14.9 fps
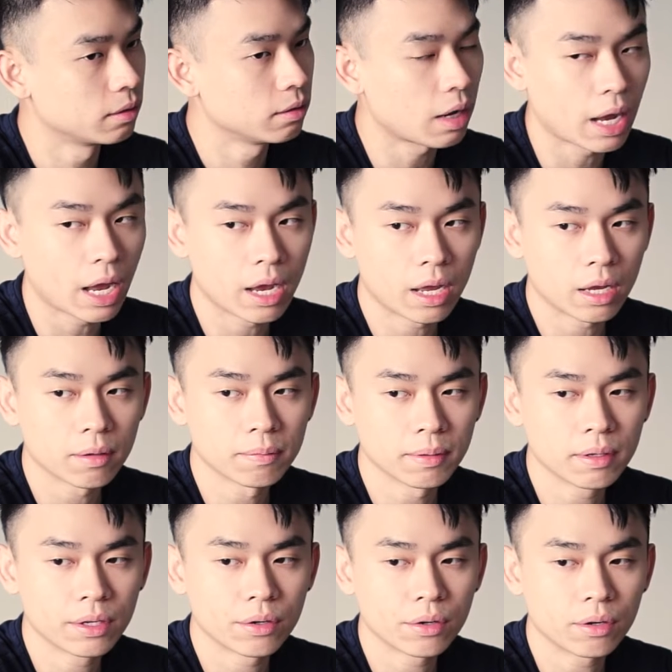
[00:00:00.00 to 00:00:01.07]
Yeah, I
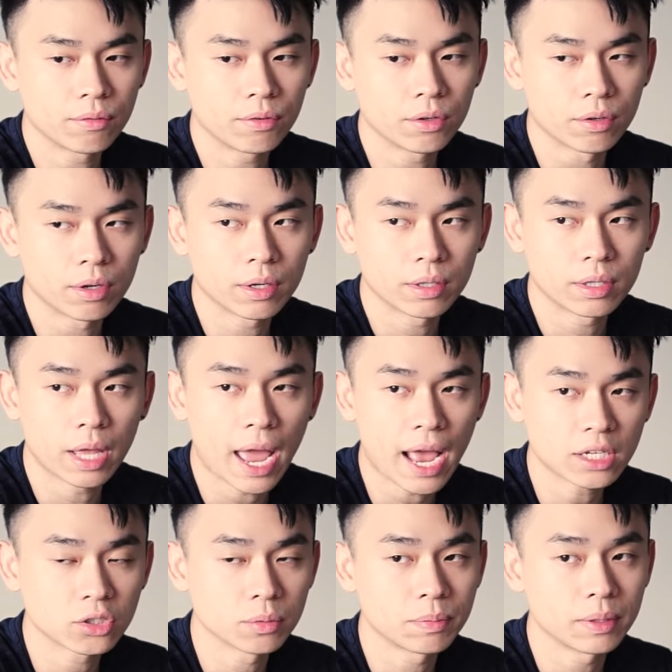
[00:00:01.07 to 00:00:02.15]
completely agree with you, right? There
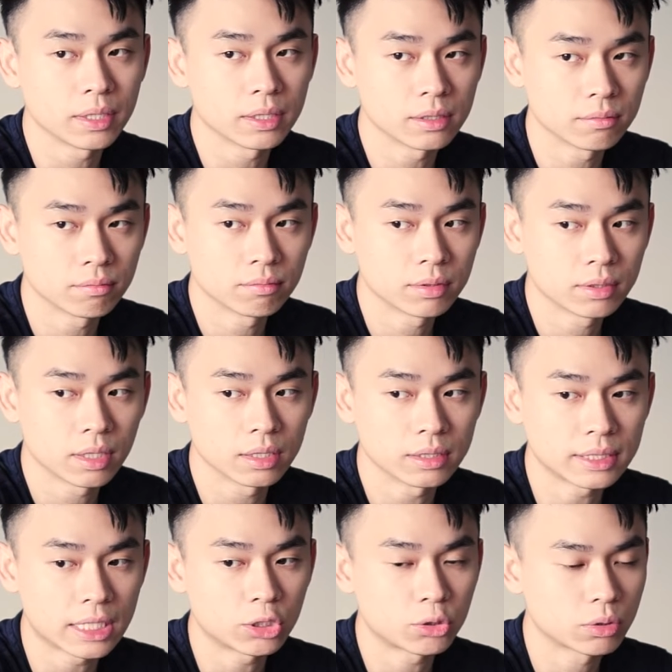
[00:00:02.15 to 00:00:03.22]
has to be a
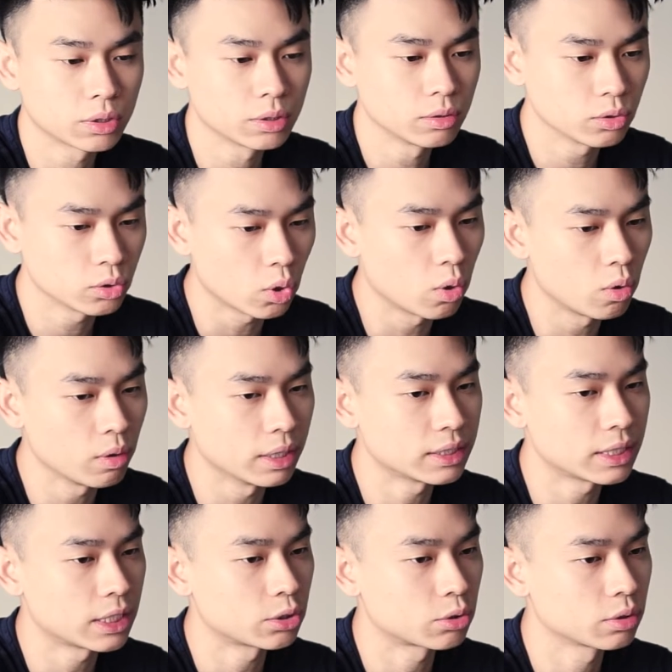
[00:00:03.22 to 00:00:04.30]
central goal,
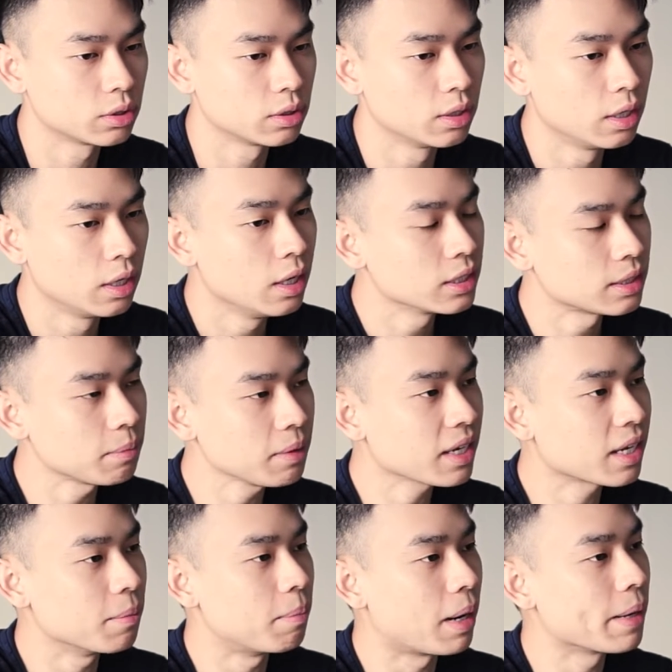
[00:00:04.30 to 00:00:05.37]
something like
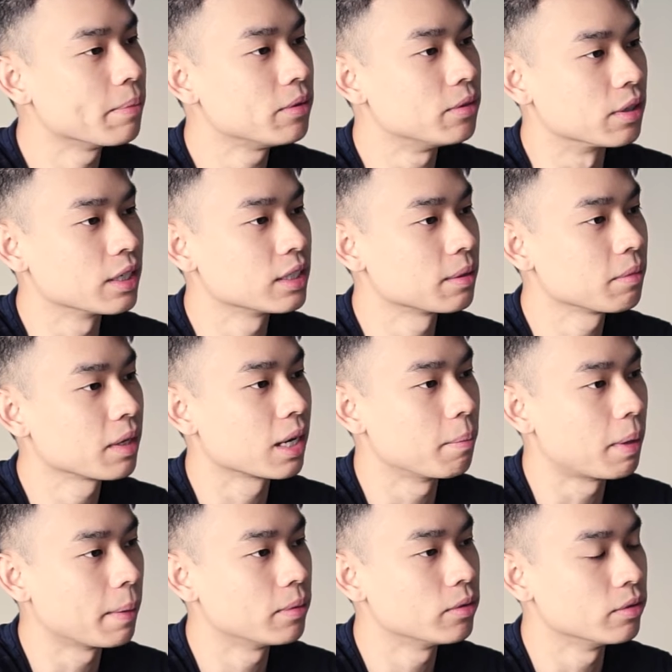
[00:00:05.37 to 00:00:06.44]
a Bible, right? Something like a
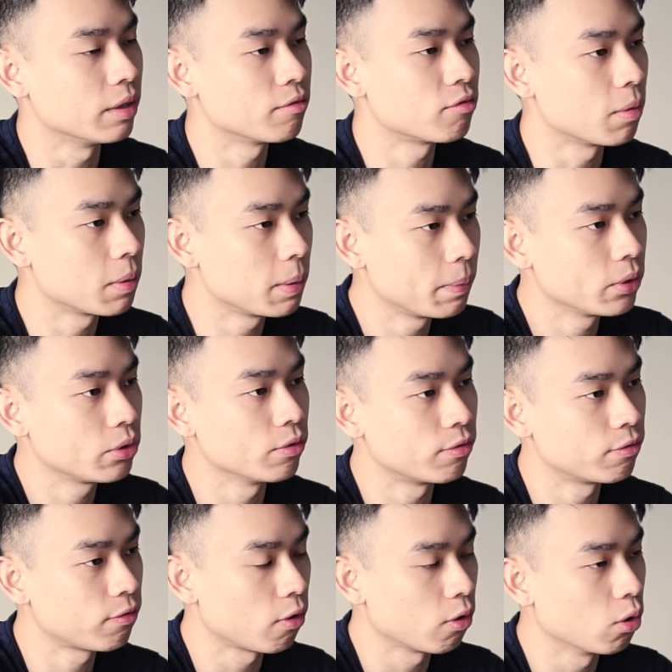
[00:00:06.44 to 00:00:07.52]
Bible, then for people to
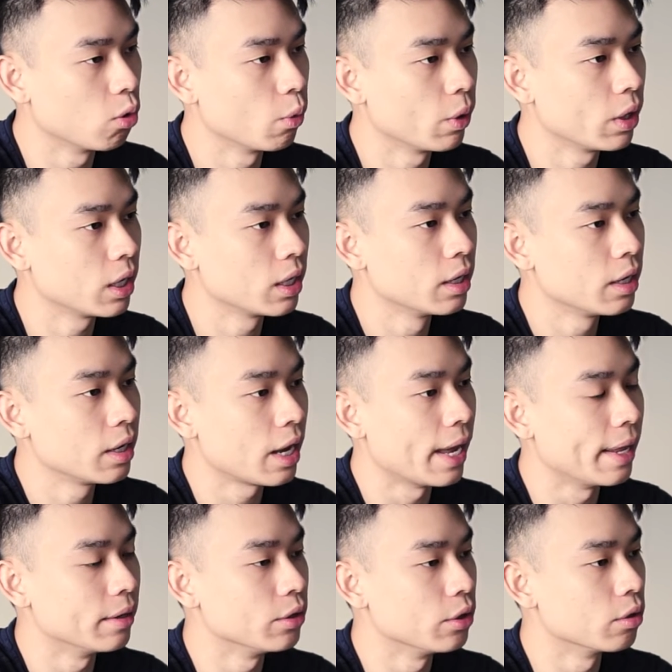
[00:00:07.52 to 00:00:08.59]
follow it
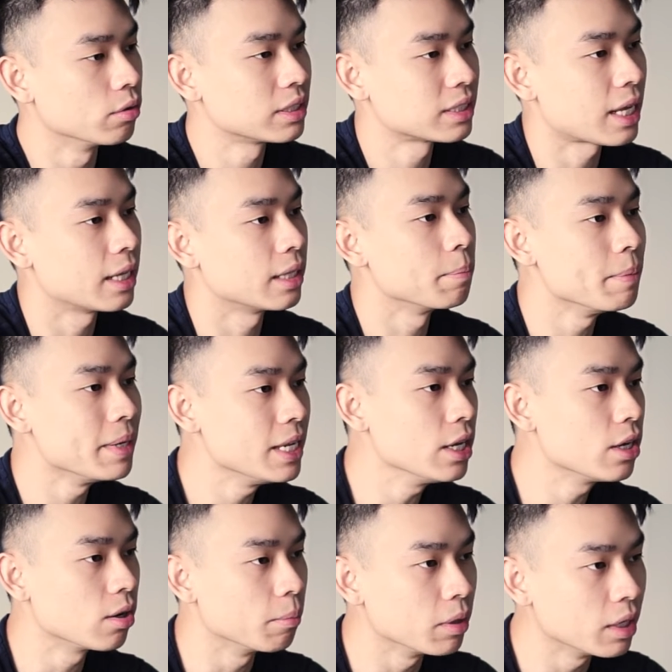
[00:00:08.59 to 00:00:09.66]
and start mini
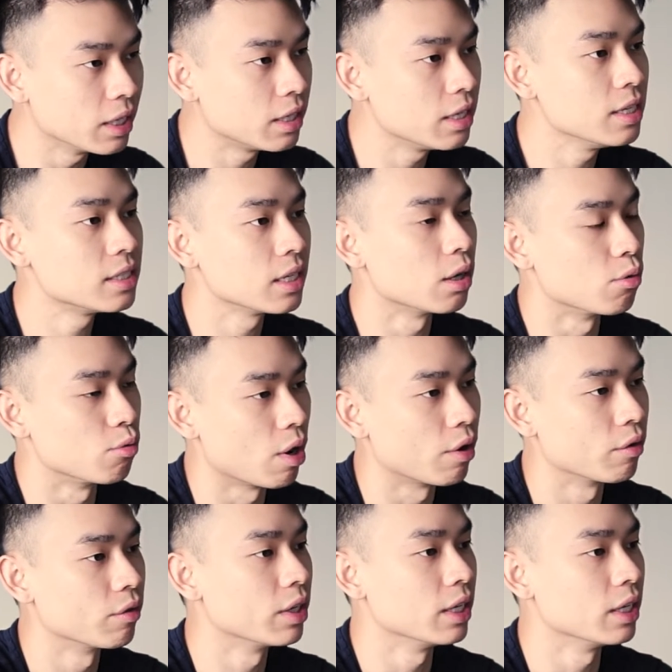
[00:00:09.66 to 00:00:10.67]
communities around